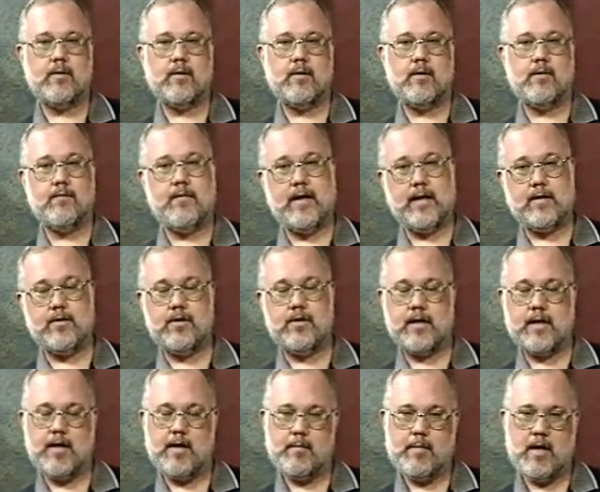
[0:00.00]
In fact,
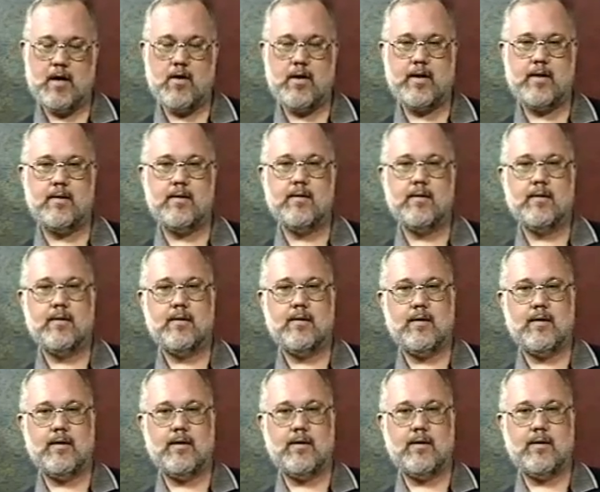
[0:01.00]
she got married
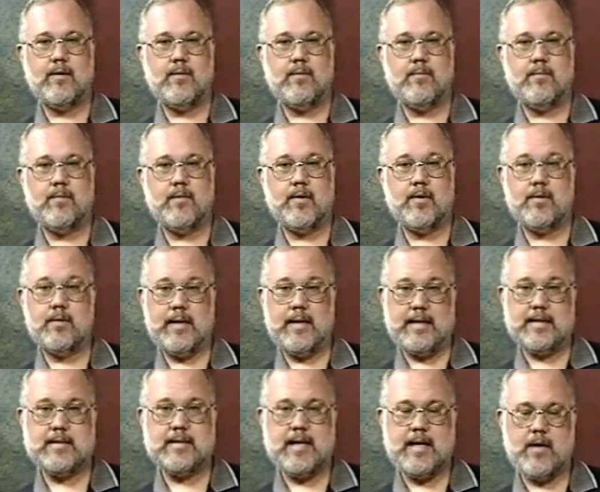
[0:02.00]

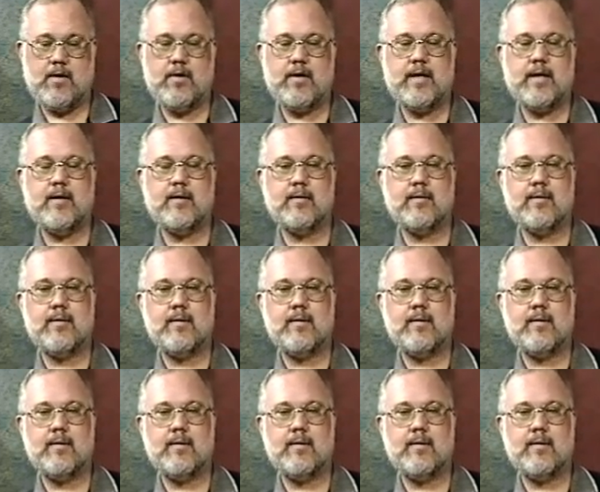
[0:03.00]
last Saturday.